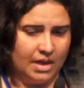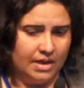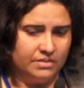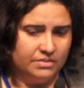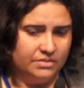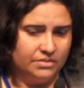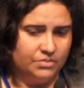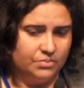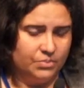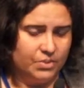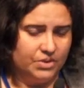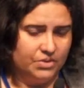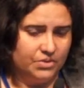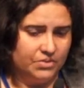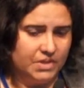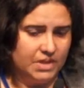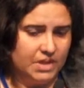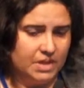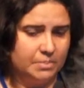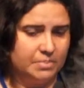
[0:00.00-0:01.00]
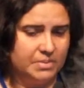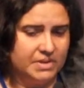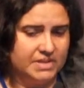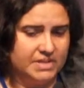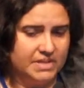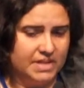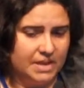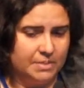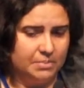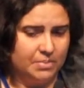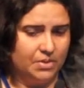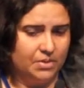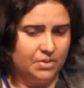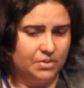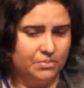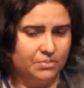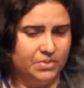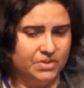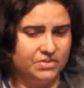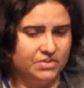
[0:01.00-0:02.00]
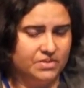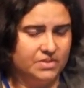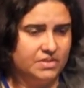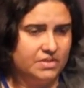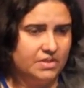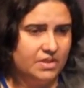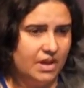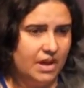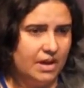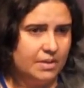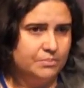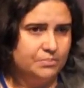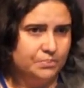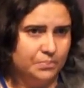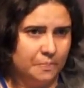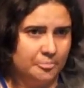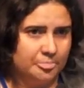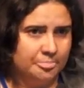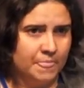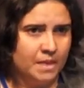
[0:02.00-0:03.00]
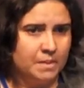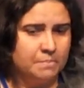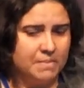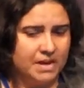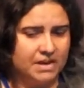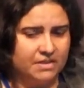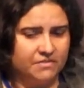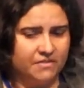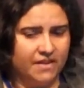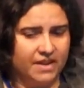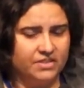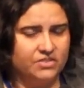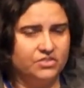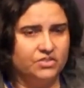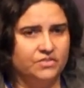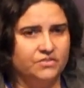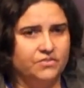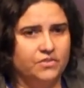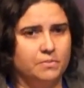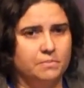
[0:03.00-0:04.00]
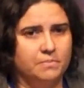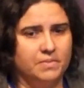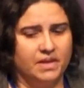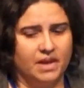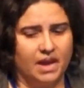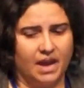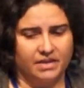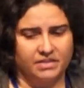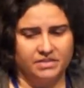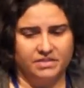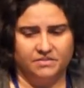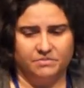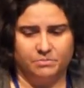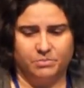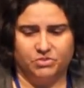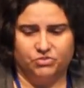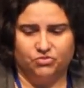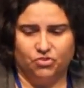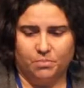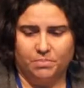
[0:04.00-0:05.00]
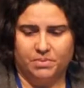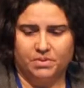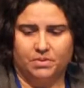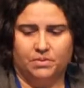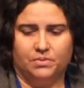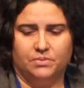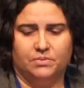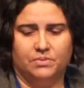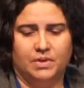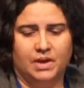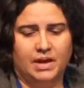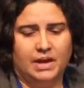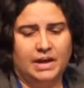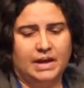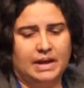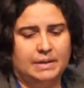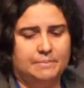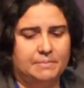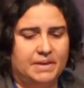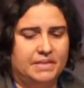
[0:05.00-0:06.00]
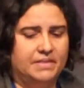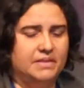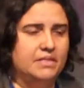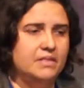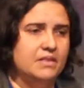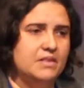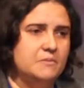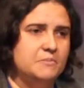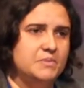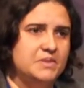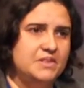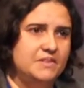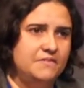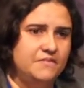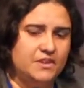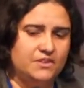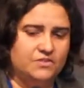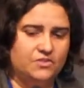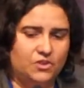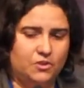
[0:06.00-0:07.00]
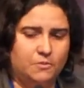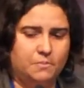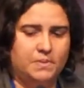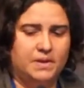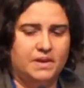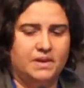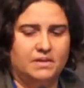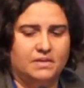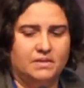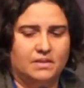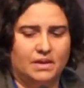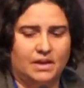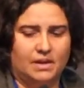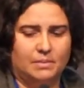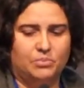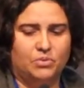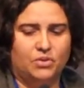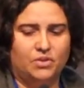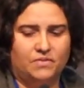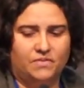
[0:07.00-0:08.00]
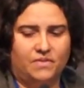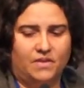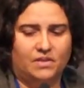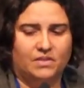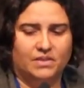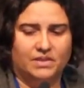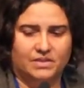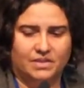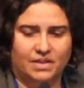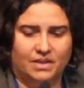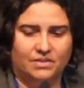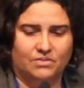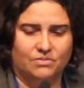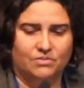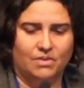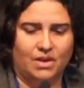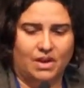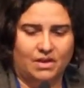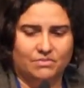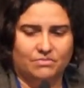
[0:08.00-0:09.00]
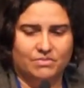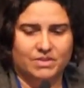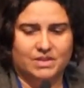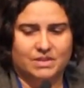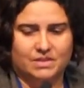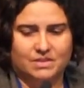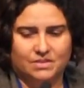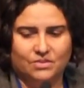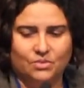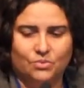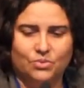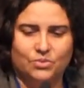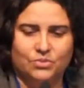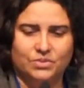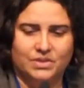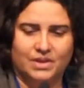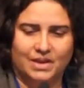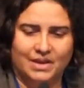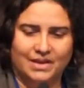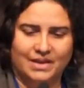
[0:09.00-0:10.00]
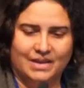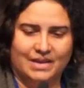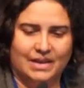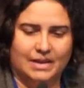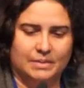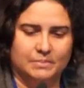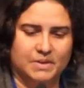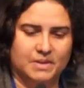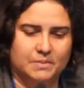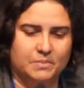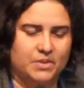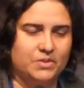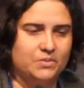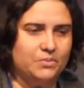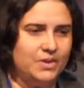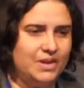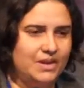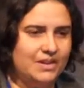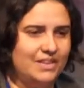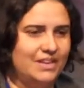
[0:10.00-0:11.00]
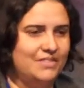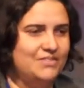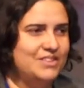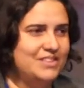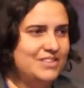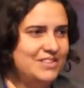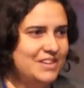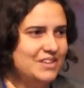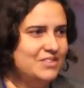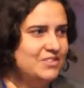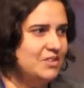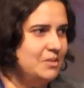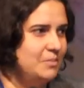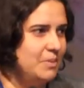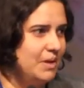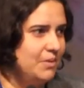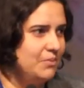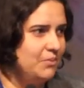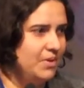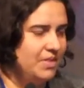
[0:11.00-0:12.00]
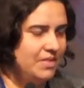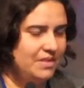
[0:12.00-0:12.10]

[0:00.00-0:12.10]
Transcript: And we're using a placebo, which is manufactured from the active Bedrobenol, and then the specific terpene profile is then restored. I suppose we can have a discussion about